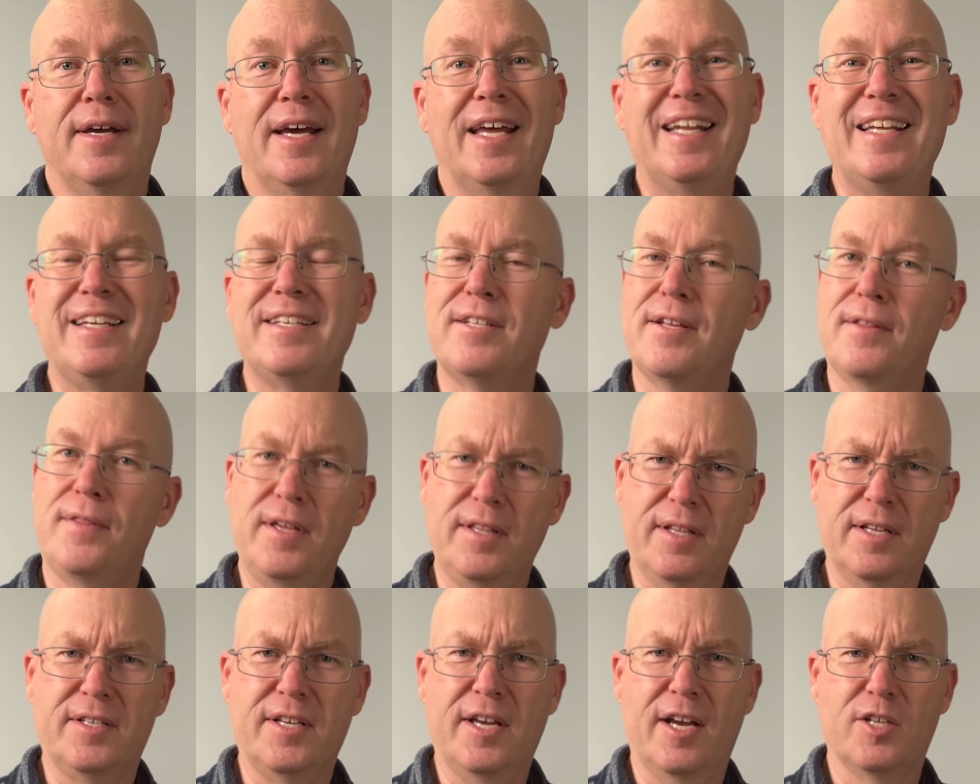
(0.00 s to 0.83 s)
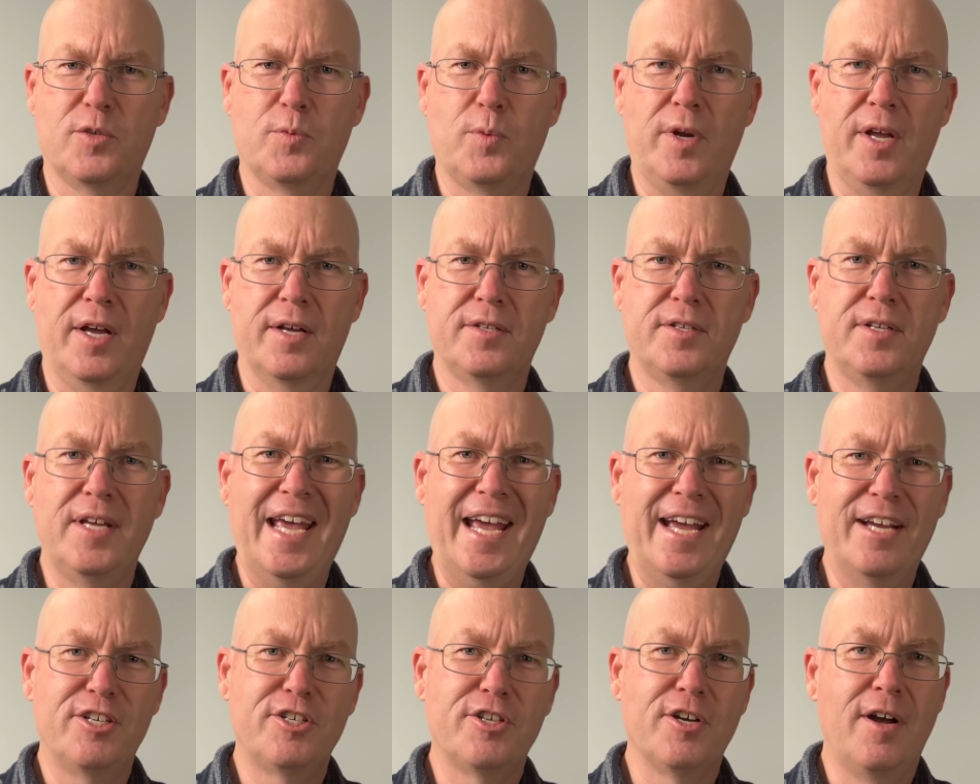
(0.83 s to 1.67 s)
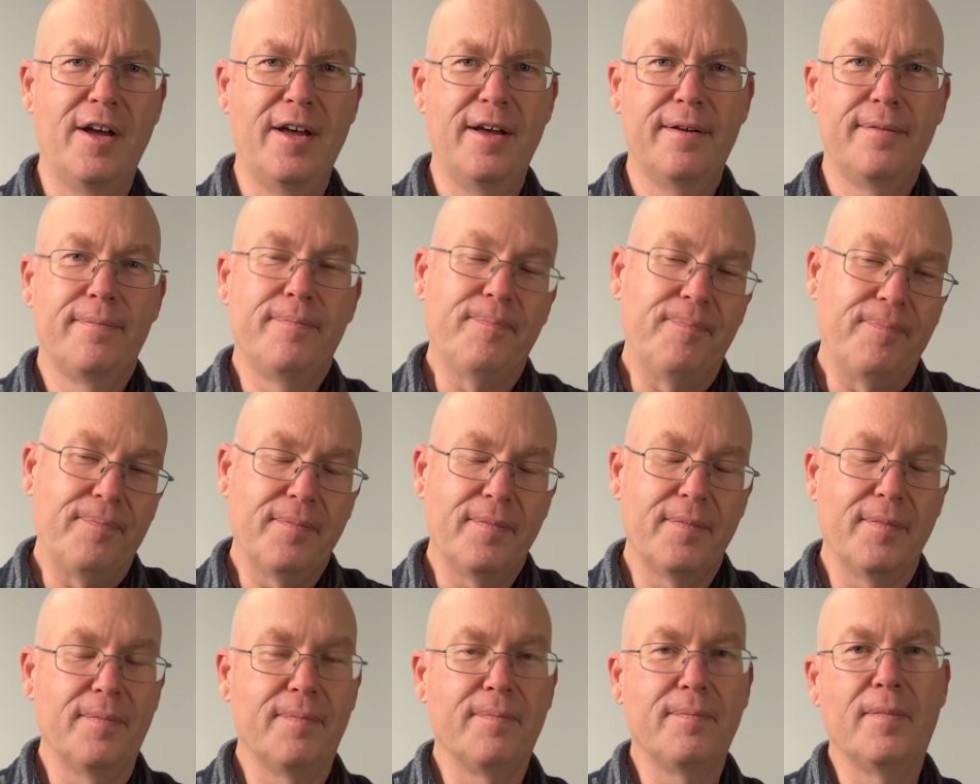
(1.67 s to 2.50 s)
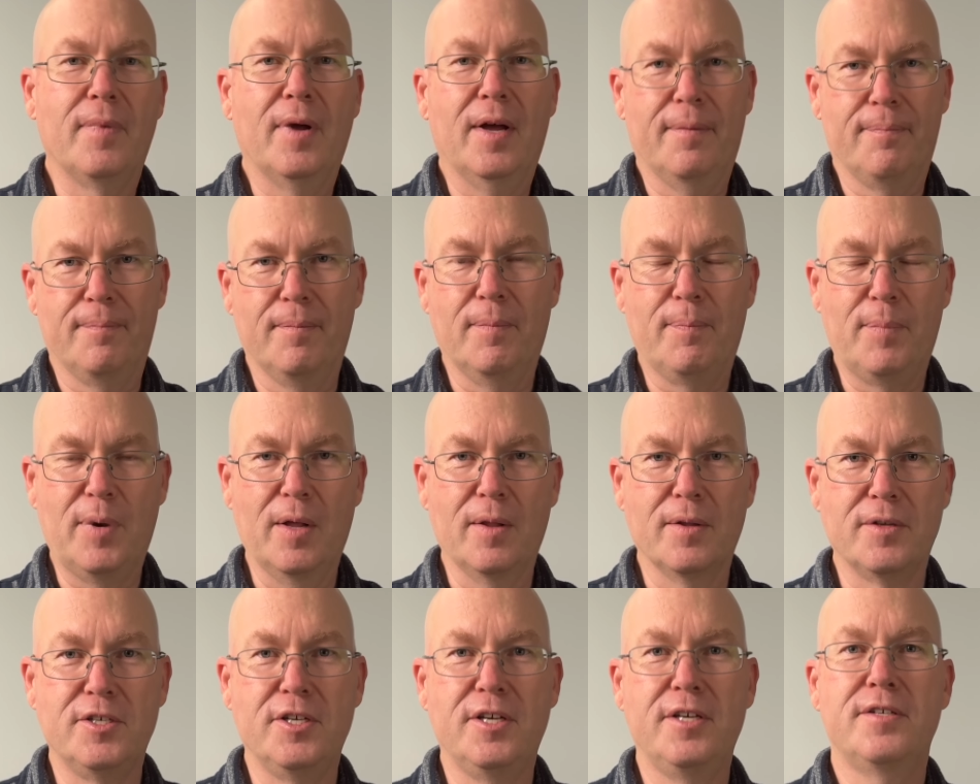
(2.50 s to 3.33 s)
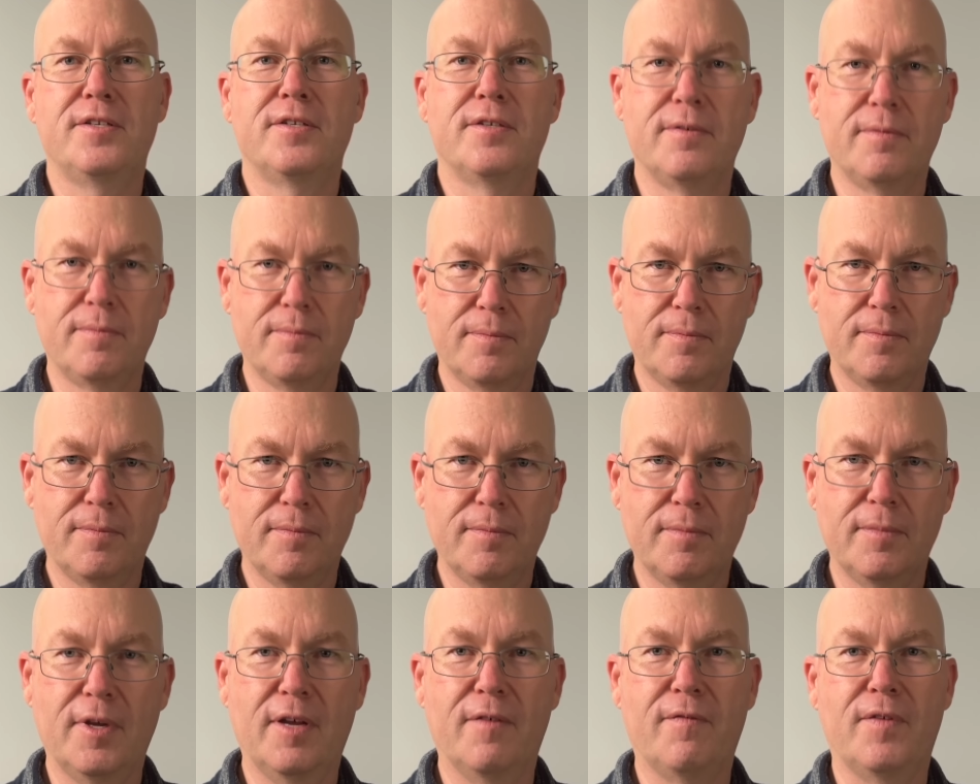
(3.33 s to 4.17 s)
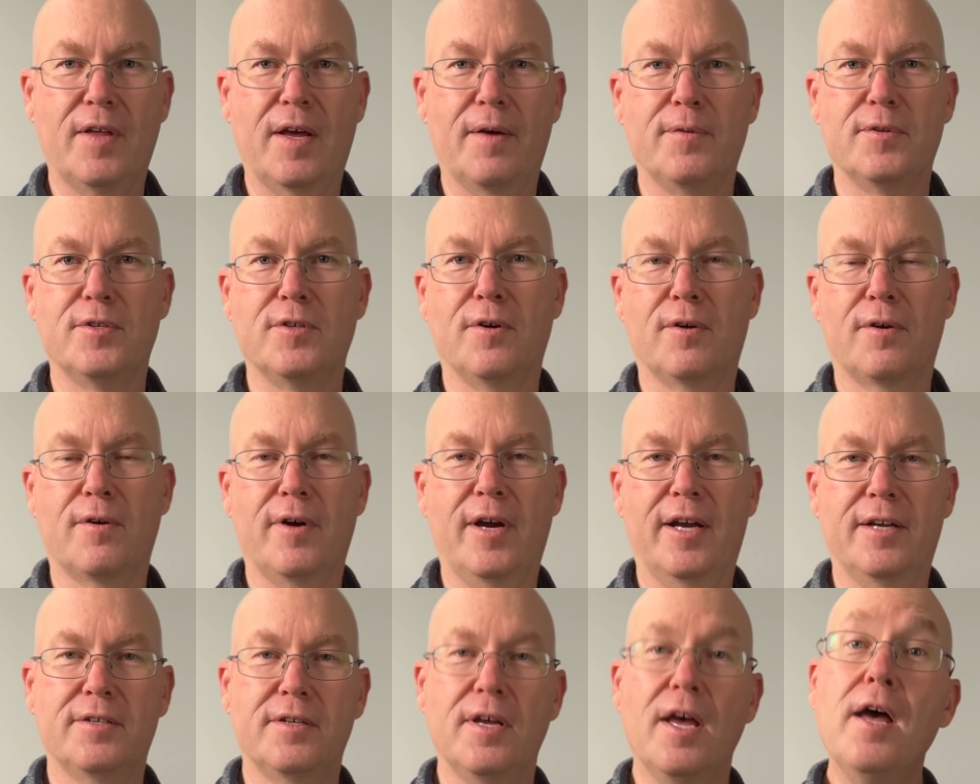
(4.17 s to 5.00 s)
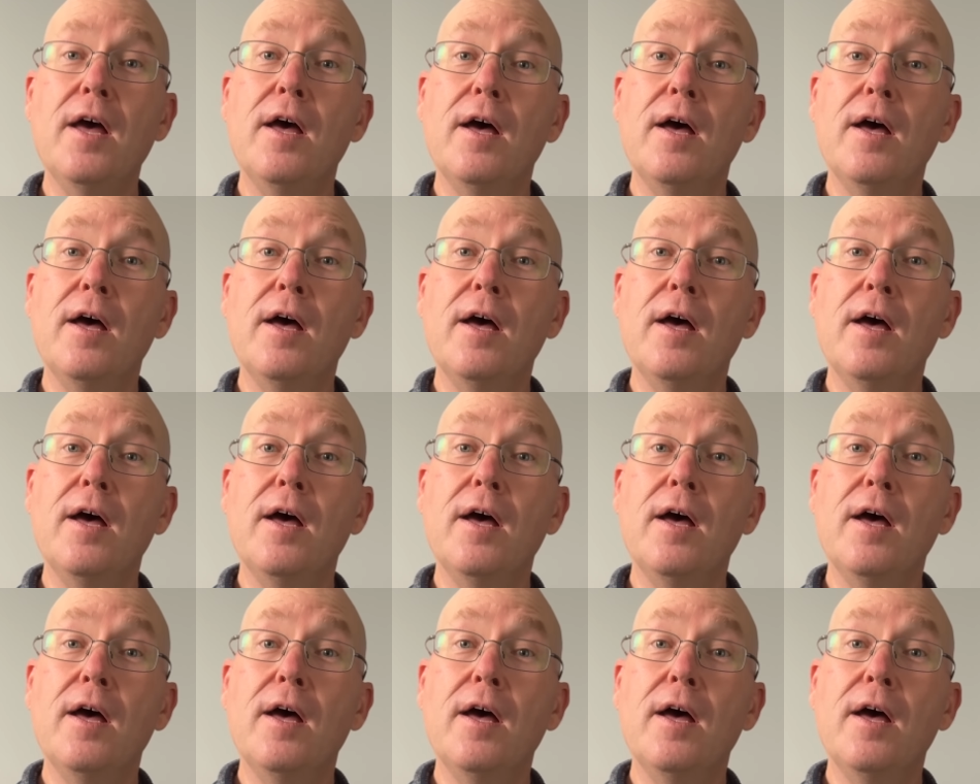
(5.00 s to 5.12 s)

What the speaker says: At least I think that's how it's pronounced. Ayrshire. Apologies if that was not correct.